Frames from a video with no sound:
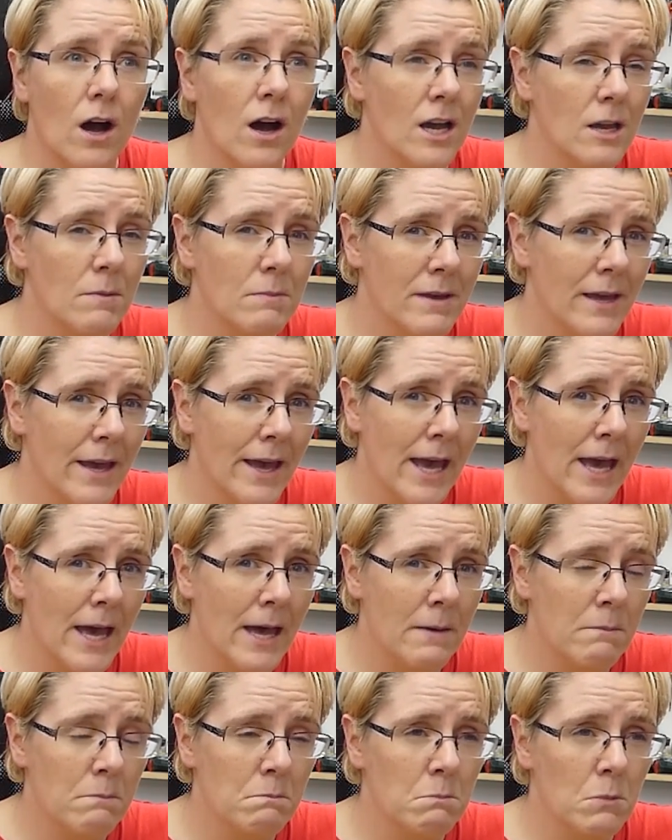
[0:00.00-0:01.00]

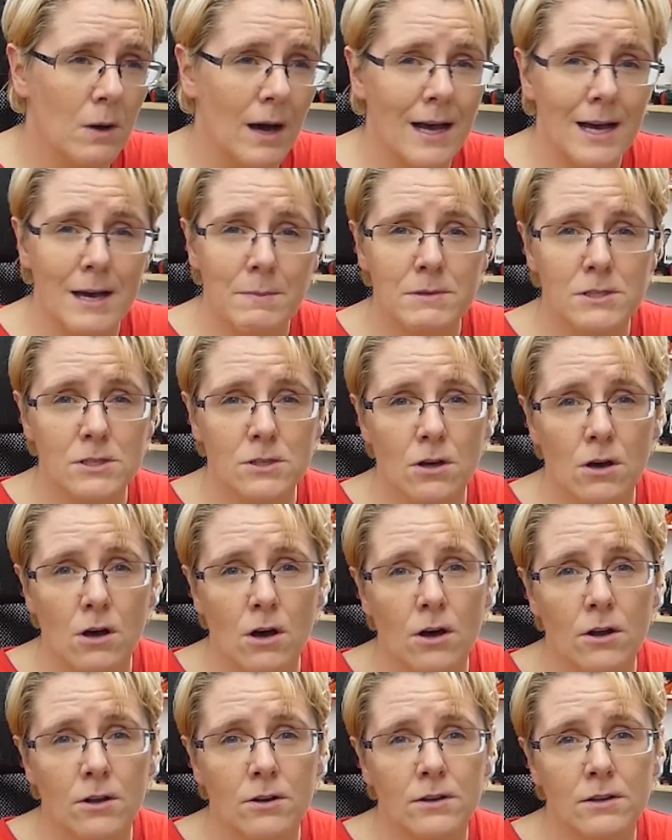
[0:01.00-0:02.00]
IBM,
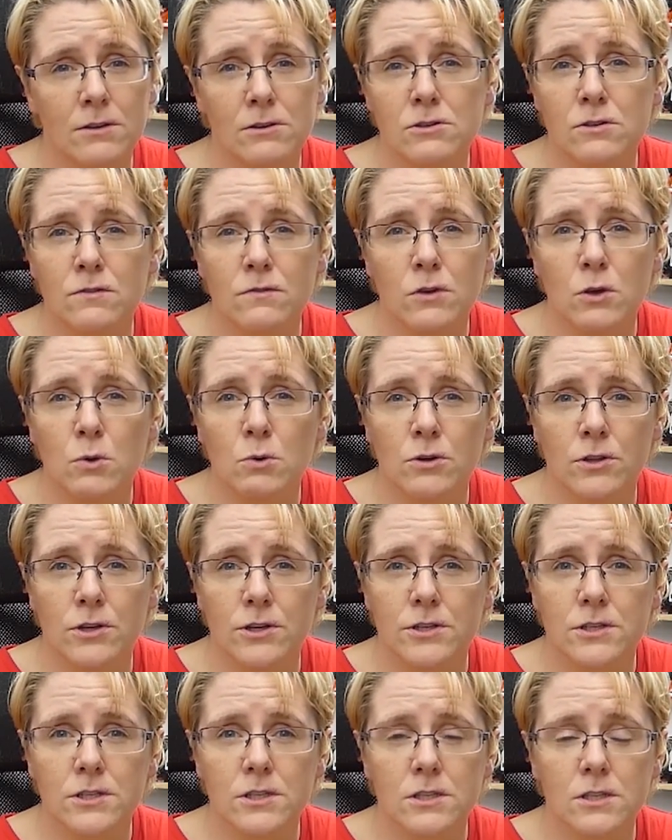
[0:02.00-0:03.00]
Amazon, and there's a few
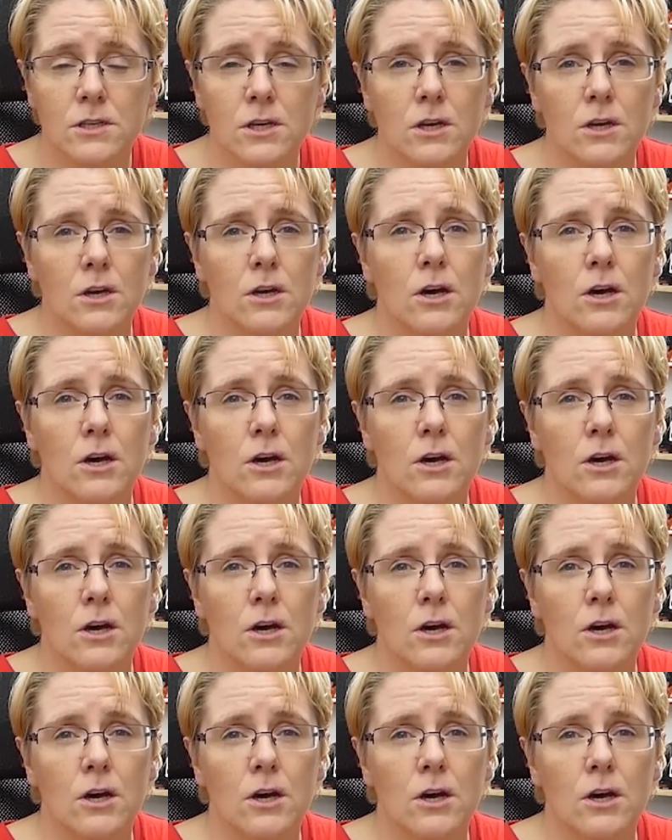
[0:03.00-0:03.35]
others.